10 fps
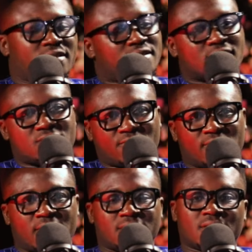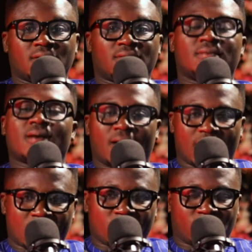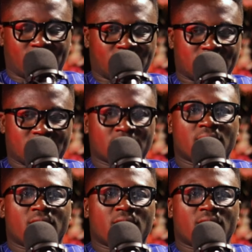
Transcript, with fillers: leaders of nation, our leaders.